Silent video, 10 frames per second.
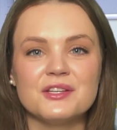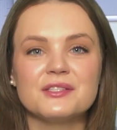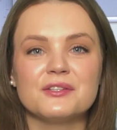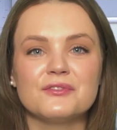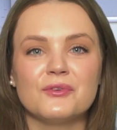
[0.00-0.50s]

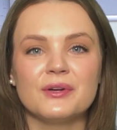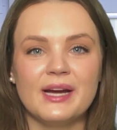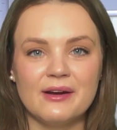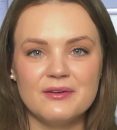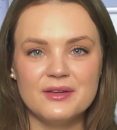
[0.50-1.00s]
Just search for
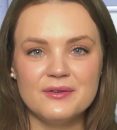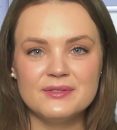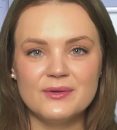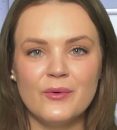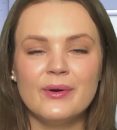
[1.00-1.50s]
Aero
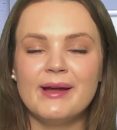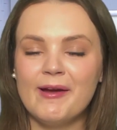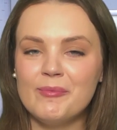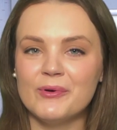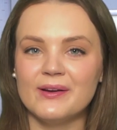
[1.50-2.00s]
News or
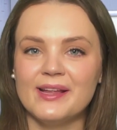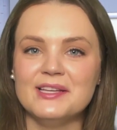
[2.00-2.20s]
Airborne,